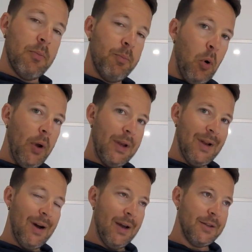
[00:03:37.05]

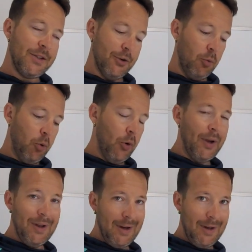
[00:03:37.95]
0.9,
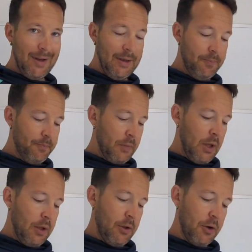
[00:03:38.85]
0.9.
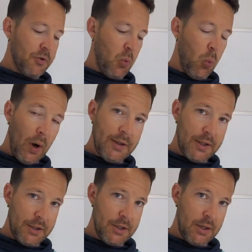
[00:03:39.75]
There's one
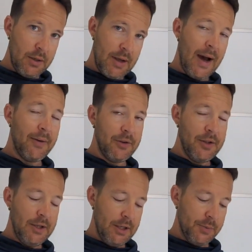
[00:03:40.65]
digit after the
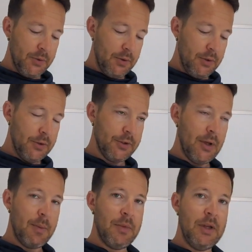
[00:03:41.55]
decimal, so
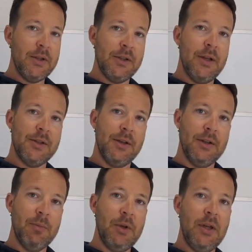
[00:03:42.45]
that means it's going
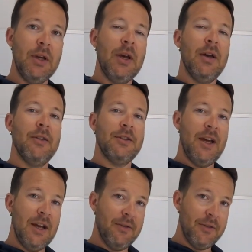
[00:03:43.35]
to be the
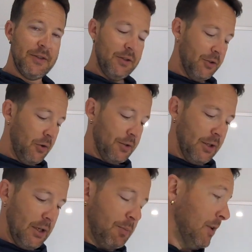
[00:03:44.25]
tenths. So it's
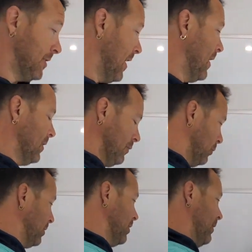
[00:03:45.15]
going to be 10
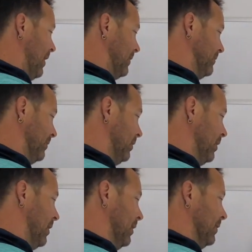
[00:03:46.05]
would be your answer,
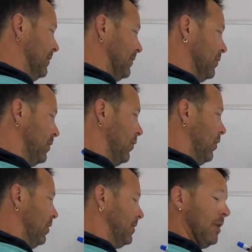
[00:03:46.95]
because that's what
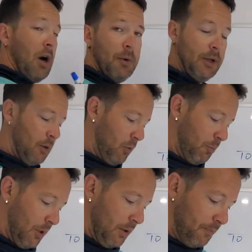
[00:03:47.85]
your denominator would
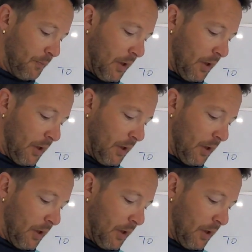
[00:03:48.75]
be.